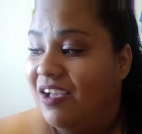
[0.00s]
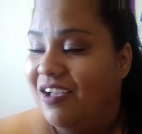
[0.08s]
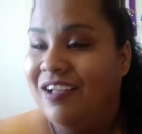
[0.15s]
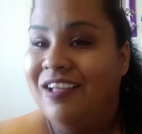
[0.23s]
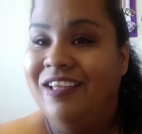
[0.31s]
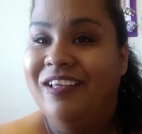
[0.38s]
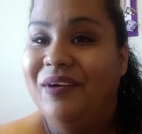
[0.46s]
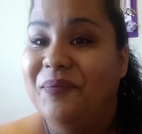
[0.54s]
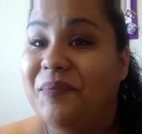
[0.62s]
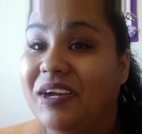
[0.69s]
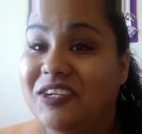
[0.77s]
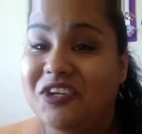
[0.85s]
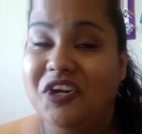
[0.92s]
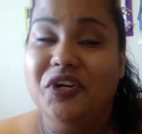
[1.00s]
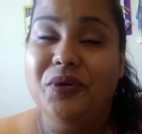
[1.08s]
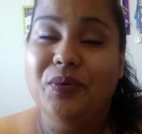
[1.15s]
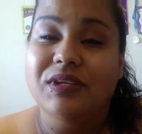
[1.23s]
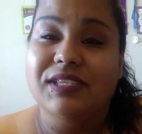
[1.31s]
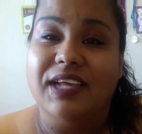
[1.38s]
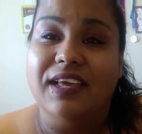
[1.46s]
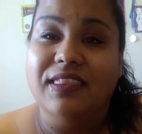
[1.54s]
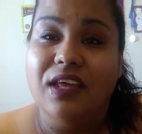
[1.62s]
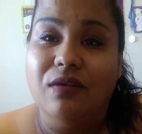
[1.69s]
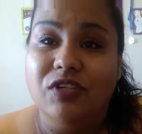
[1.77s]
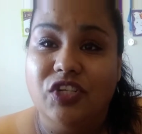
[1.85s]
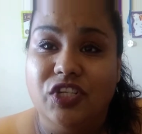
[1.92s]
My daughter was like
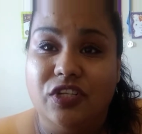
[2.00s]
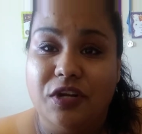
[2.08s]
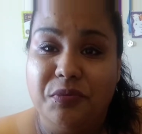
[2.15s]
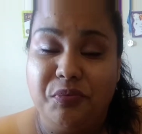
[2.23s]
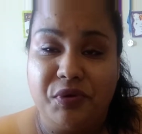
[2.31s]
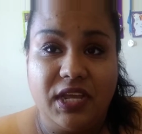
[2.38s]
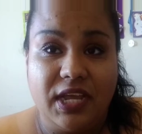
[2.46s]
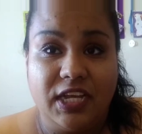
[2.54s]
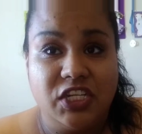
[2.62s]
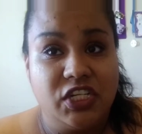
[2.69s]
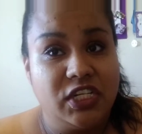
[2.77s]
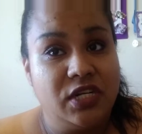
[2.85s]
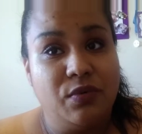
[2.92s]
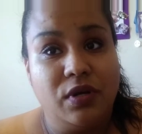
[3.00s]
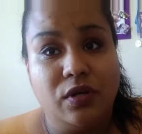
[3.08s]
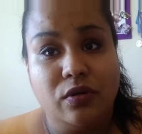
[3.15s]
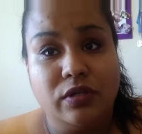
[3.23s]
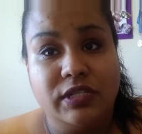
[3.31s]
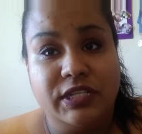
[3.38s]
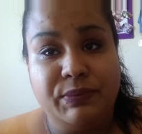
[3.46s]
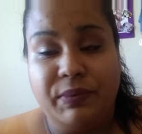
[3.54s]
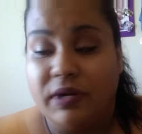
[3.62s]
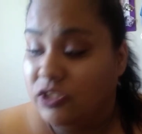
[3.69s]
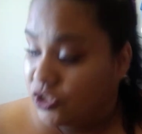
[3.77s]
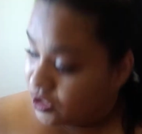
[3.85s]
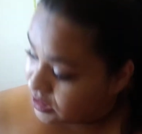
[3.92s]
that when she started pre-K. She didn't want to go to sleep at
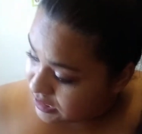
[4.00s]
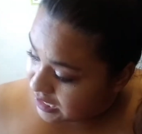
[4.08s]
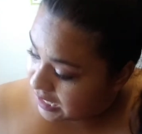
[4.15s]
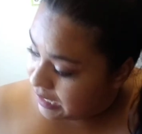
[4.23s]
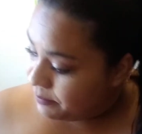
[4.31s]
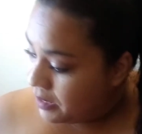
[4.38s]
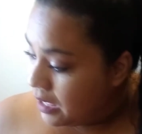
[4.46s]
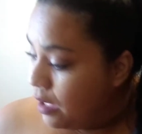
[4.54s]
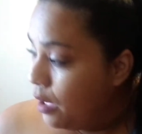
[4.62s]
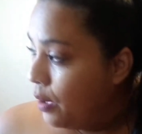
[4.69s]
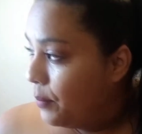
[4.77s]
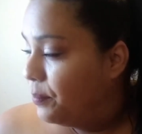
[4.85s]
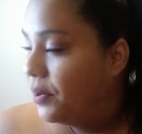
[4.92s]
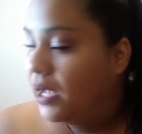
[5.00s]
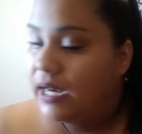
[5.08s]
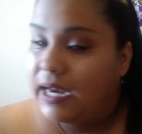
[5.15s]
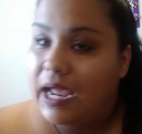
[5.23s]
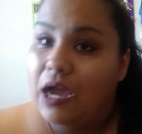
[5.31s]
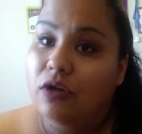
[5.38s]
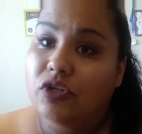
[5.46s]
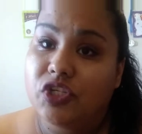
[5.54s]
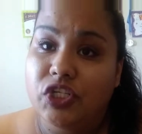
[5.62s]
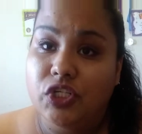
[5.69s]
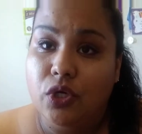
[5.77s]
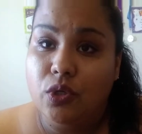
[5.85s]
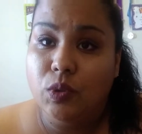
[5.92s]
a certain time, but now
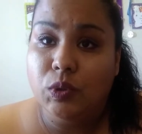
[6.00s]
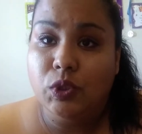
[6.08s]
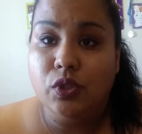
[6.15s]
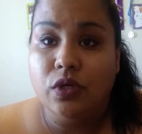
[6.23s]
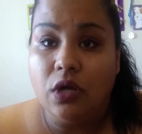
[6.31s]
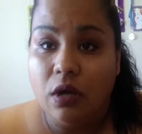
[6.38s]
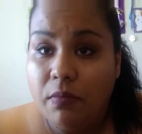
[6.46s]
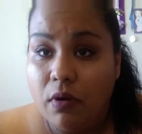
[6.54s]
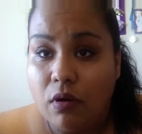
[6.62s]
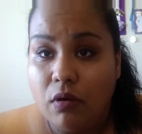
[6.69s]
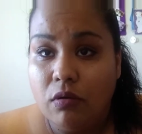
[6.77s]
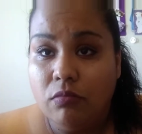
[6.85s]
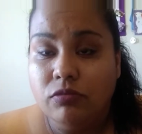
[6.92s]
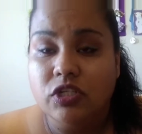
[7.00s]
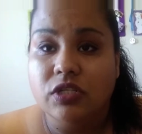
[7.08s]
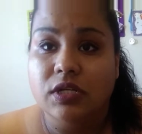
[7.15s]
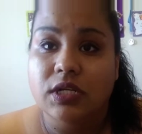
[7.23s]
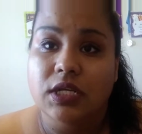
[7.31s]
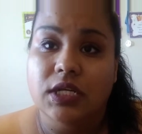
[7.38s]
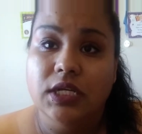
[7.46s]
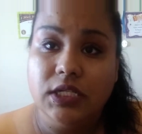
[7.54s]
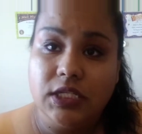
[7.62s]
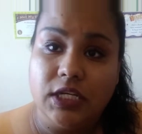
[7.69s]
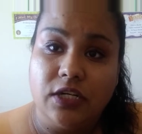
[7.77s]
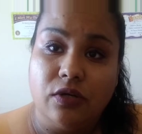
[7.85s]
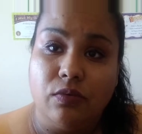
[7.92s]
she knows to come home. She's gonna eat
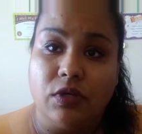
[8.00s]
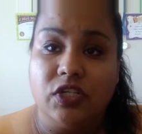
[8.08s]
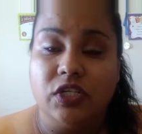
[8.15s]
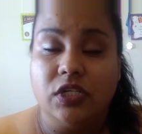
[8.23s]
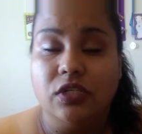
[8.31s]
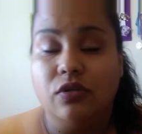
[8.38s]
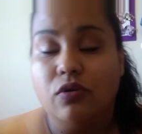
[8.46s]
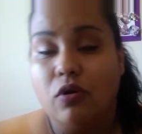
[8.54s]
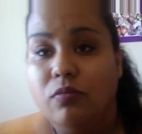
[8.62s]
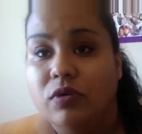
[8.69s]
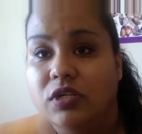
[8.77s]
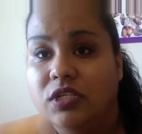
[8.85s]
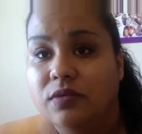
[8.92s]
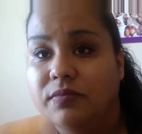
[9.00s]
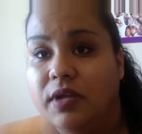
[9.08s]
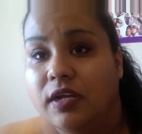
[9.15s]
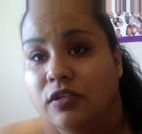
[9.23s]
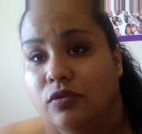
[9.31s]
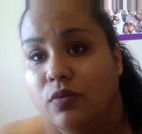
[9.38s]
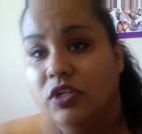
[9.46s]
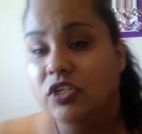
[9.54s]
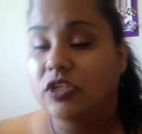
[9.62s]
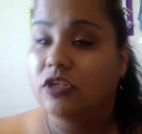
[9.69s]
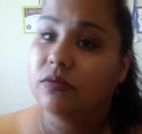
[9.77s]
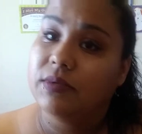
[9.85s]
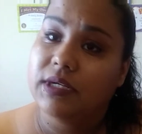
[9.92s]
dinner while she does her homework, sometimes watch a
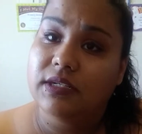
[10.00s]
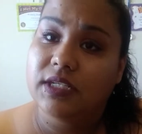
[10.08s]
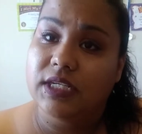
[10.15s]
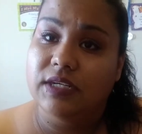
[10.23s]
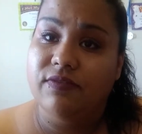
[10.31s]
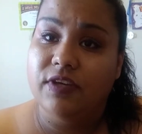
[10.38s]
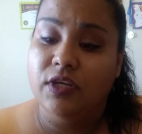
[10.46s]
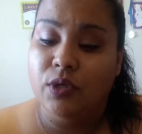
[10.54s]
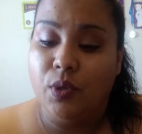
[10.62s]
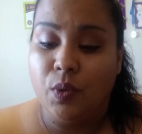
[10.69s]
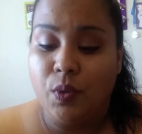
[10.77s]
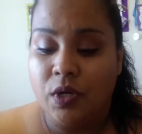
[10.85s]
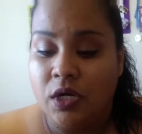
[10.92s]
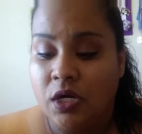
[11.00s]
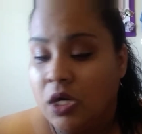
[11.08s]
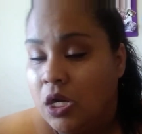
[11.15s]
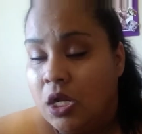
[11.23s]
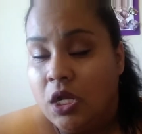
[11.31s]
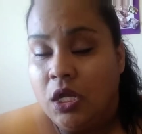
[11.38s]
little bit of TV, or